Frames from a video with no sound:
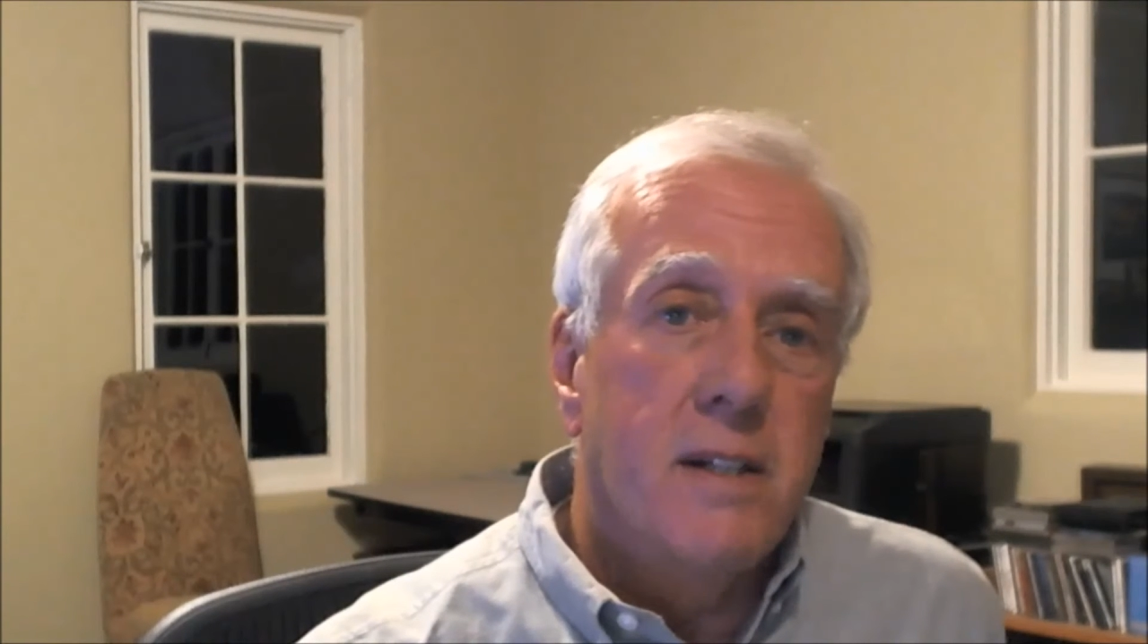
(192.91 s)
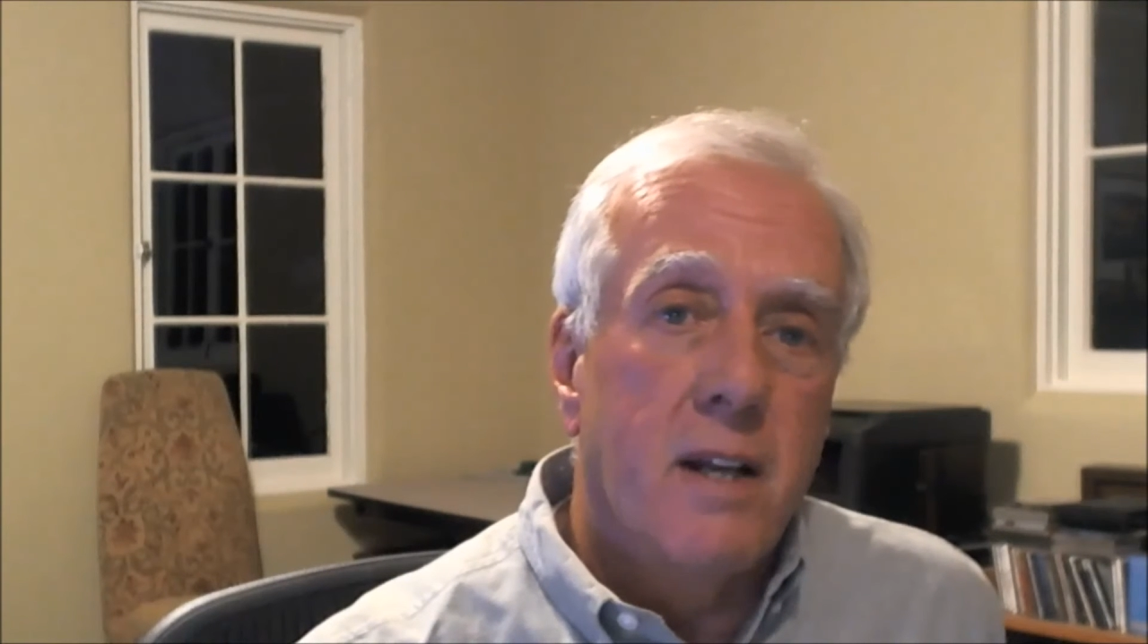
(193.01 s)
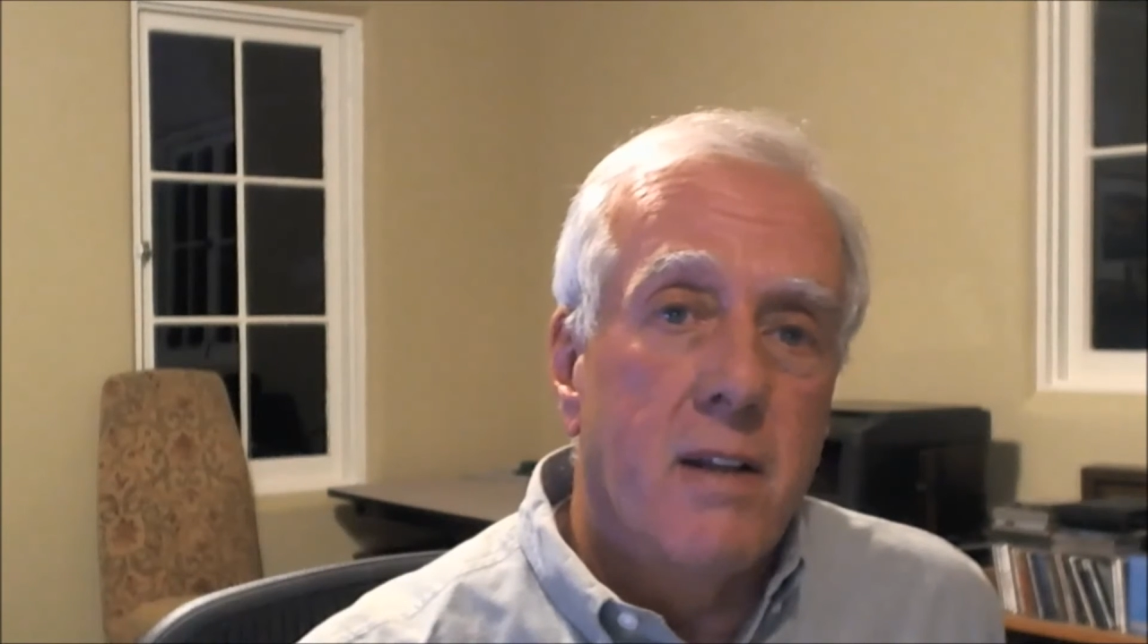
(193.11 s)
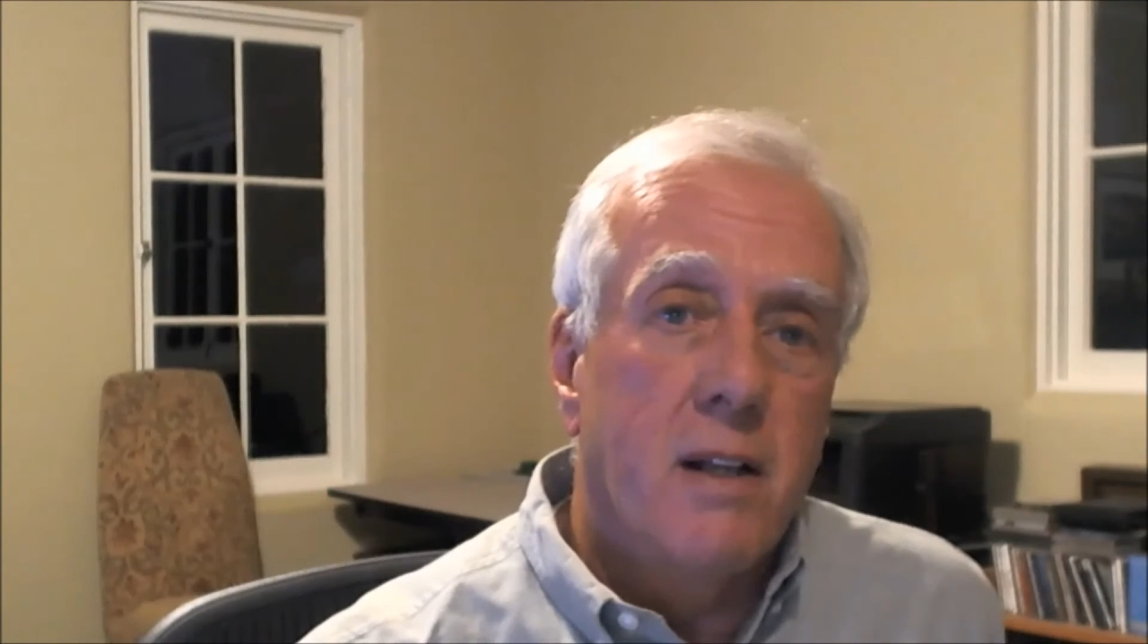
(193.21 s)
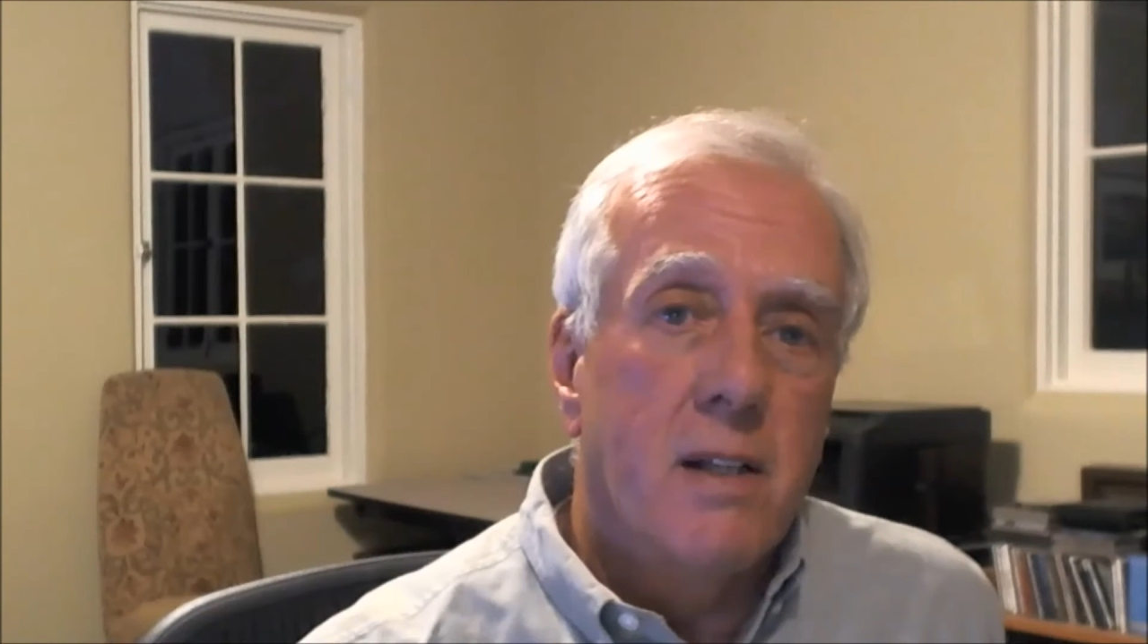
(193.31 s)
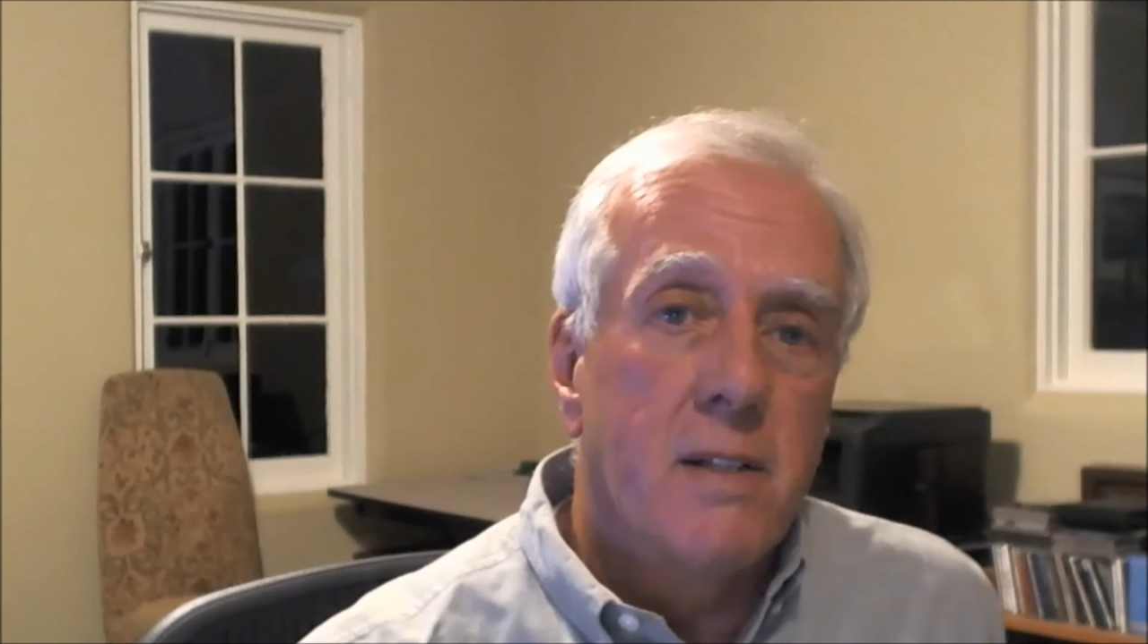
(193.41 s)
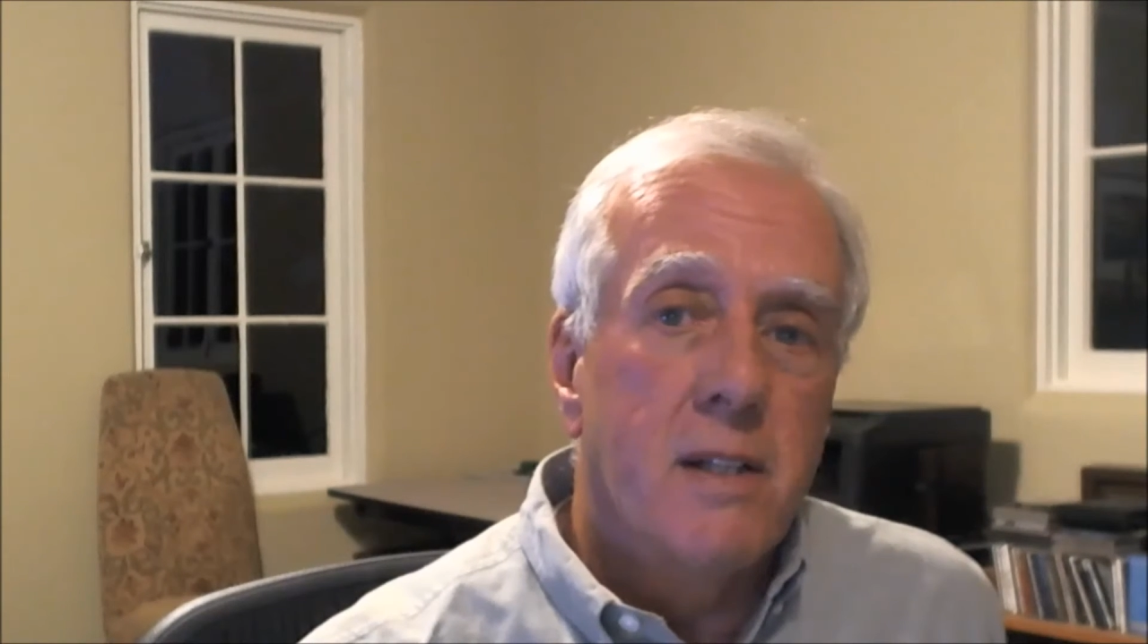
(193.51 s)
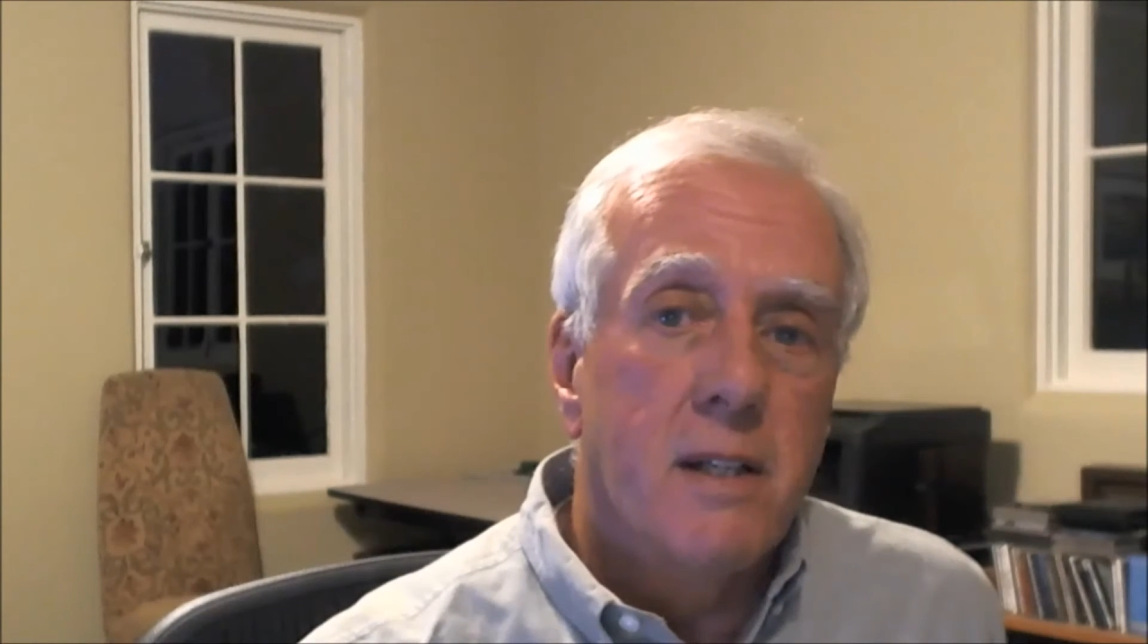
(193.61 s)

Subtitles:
Netherlands,